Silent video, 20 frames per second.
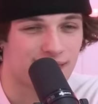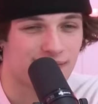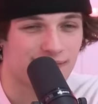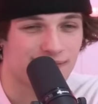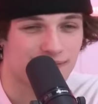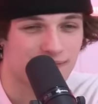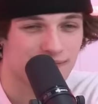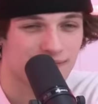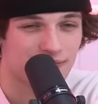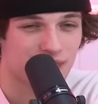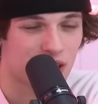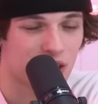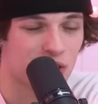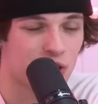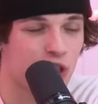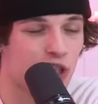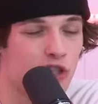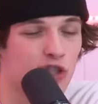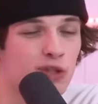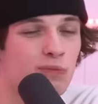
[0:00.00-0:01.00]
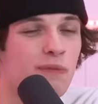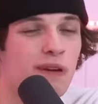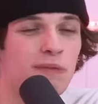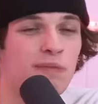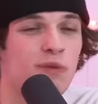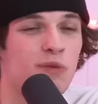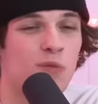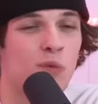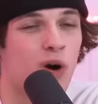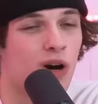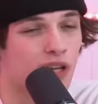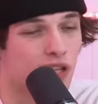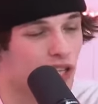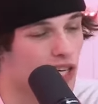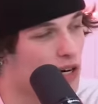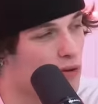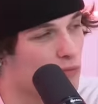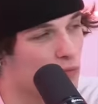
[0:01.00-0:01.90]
Yeah, It it just make me want to go